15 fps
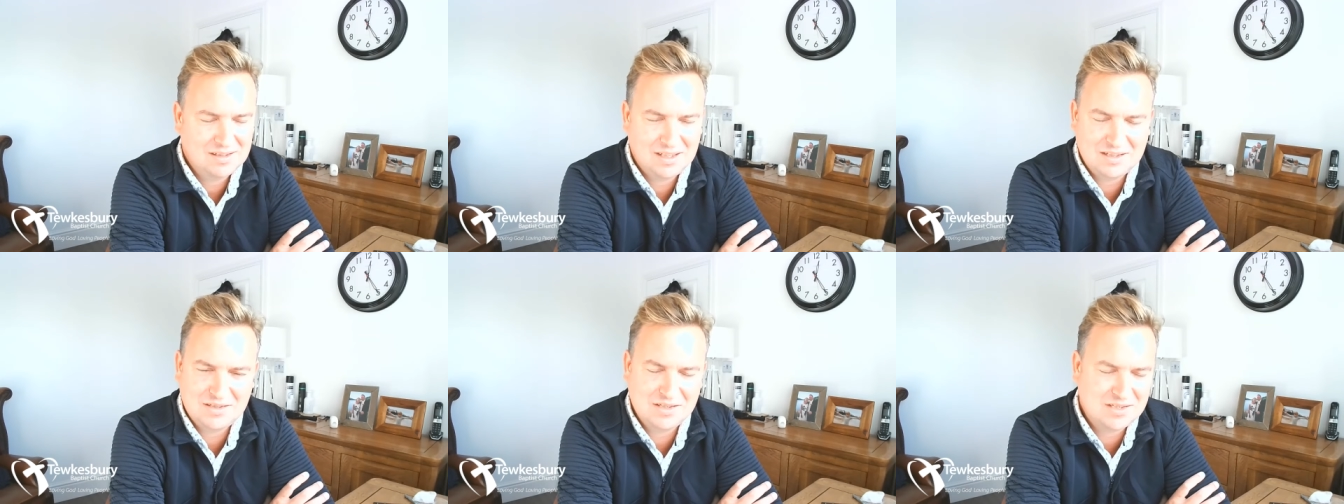
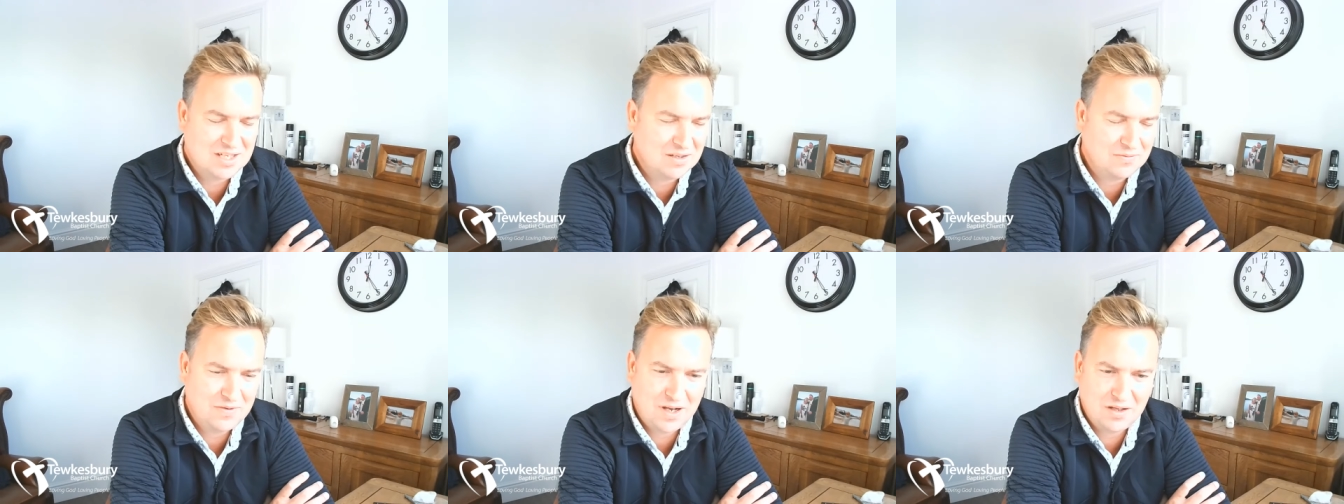Let's just
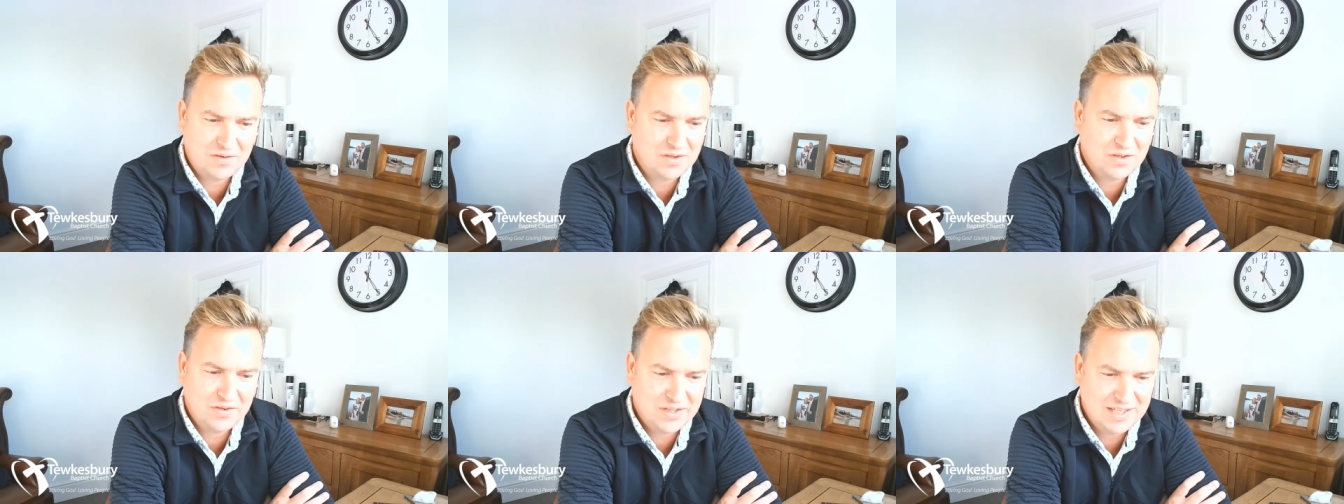say,
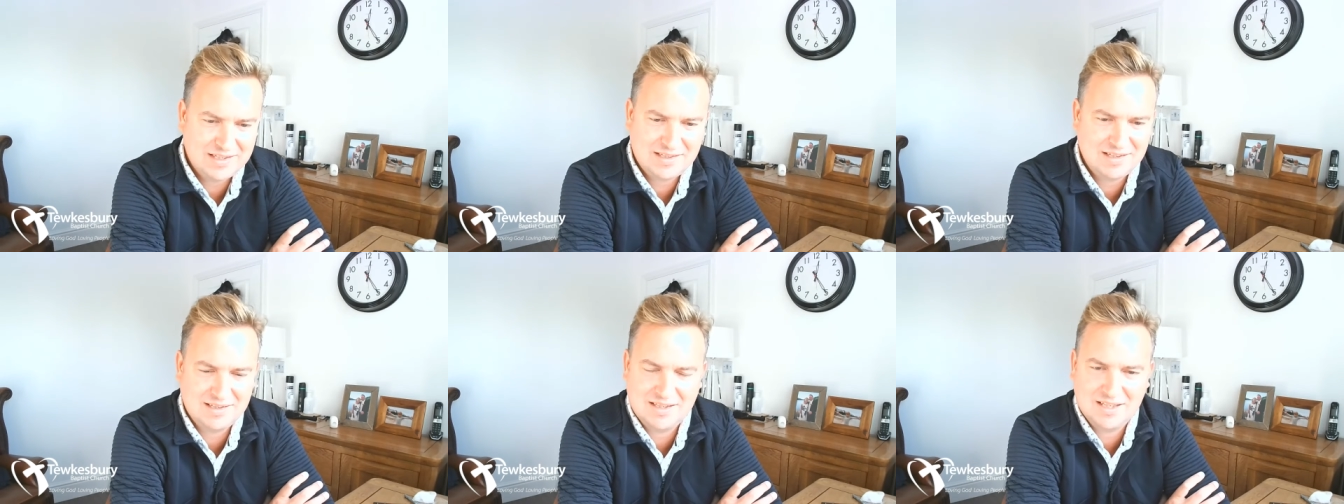Father, that
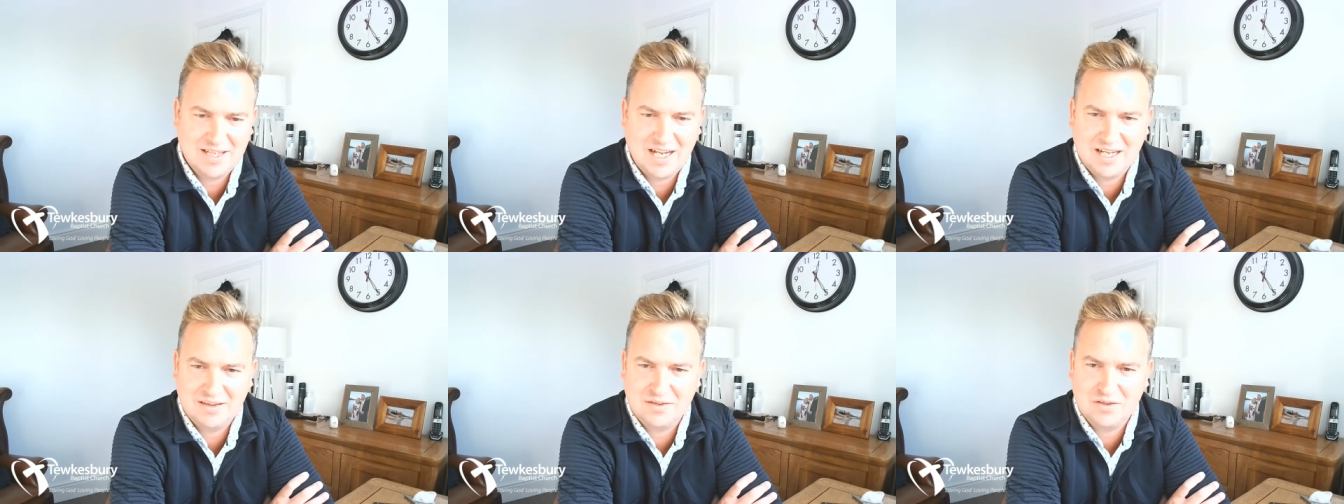this is the
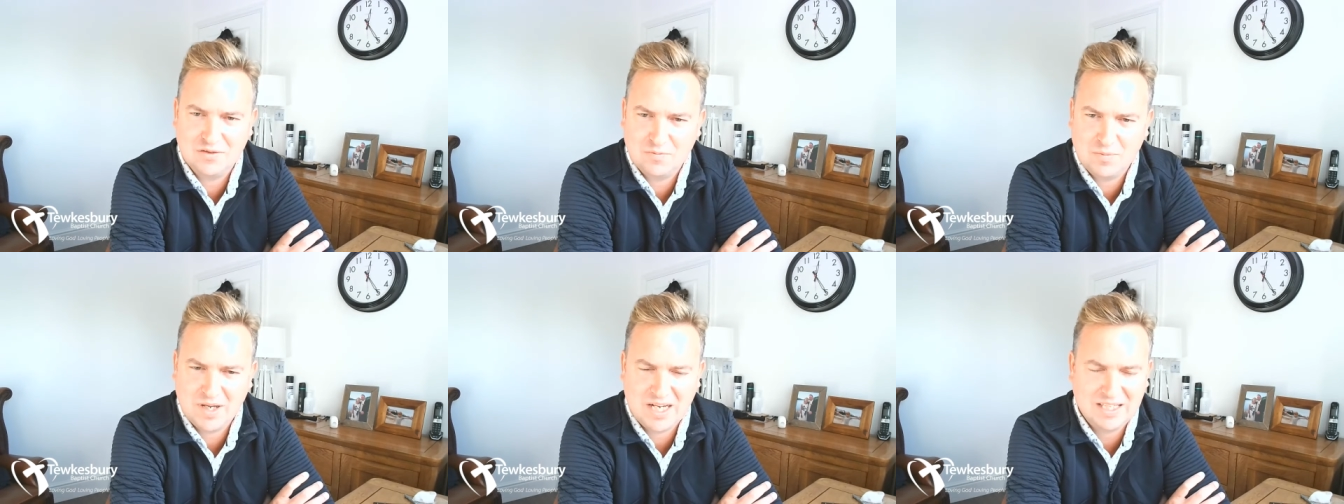day that
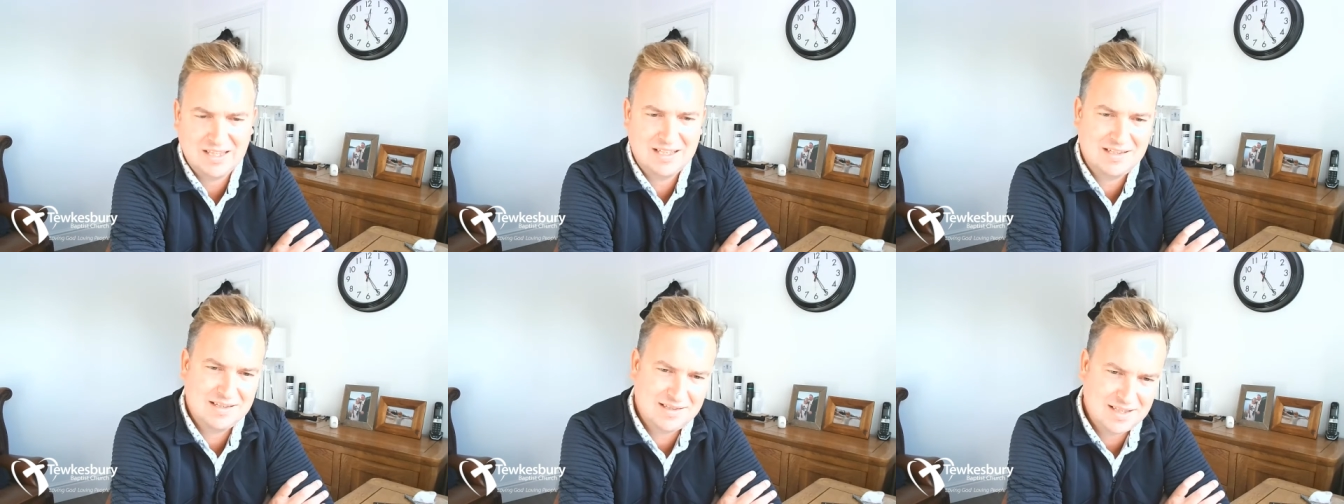you've made.
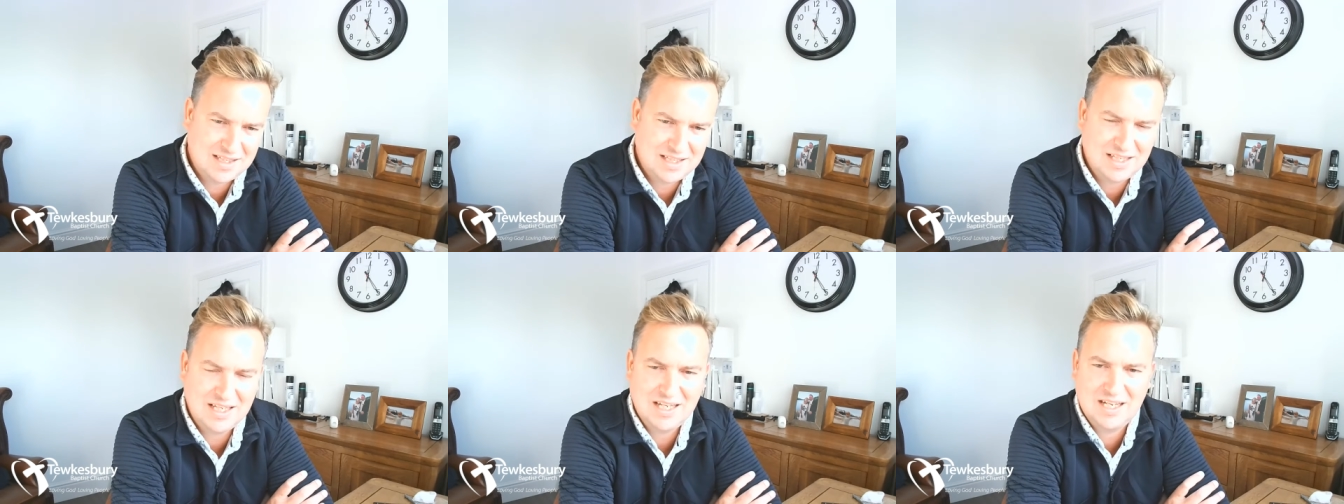This is the
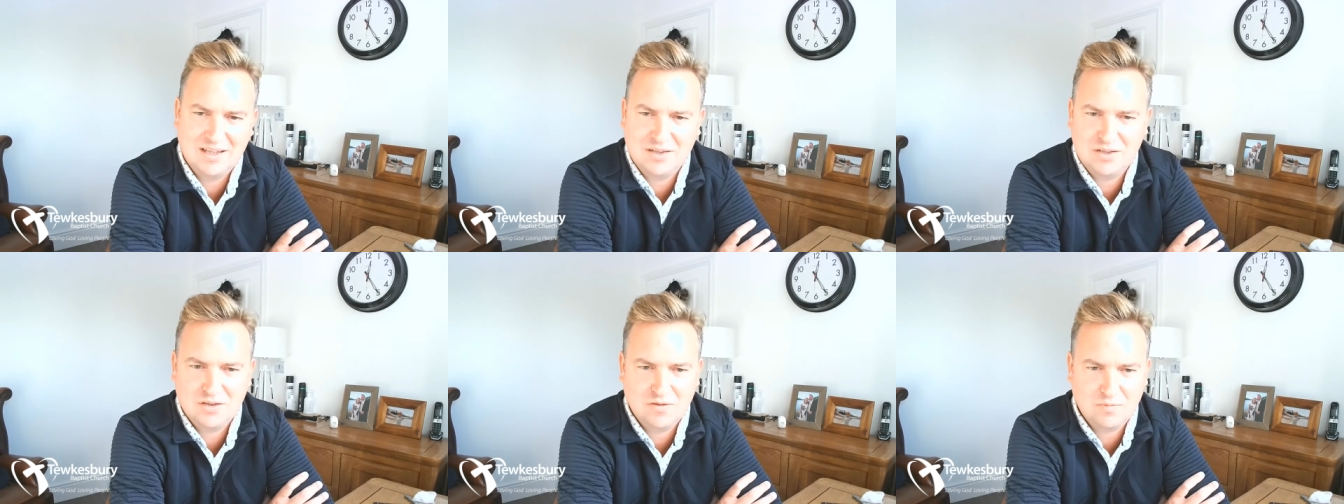year
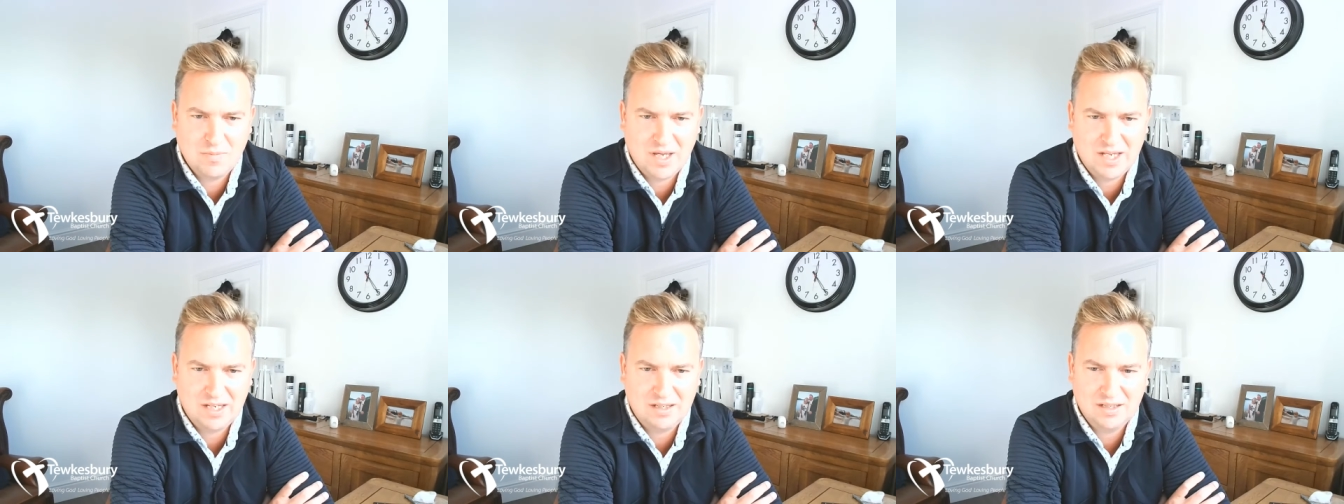that you've
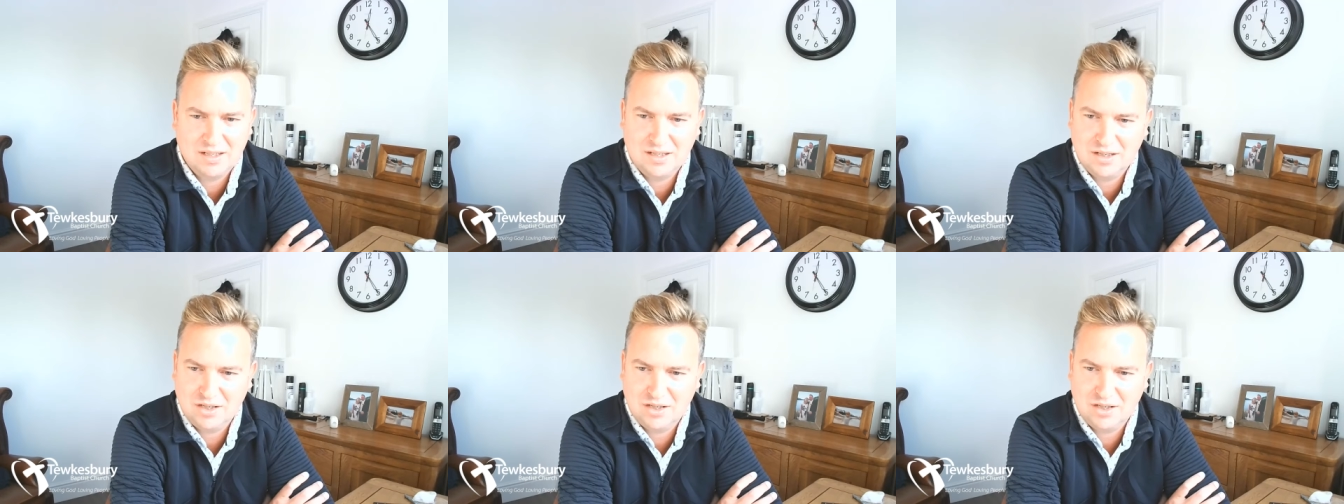made.